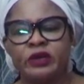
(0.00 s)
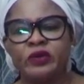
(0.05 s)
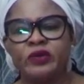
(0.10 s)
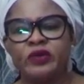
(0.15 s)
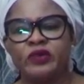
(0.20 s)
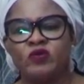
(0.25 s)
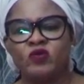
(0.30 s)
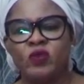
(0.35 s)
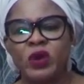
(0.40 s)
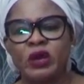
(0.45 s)

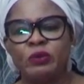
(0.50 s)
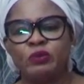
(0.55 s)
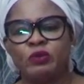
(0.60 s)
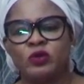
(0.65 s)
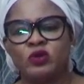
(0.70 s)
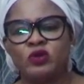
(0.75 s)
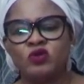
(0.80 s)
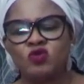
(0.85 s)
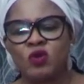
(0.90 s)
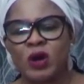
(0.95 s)
loan we're
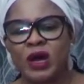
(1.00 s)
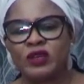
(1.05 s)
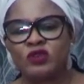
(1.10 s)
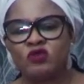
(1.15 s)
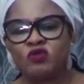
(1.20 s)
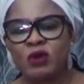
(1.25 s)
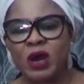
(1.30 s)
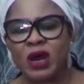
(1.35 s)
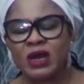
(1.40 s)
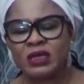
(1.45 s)
able to
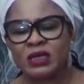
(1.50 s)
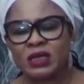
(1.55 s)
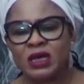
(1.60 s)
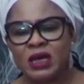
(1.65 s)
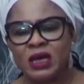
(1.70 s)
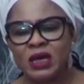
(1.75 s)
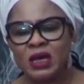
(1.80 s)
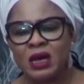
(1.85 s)
attract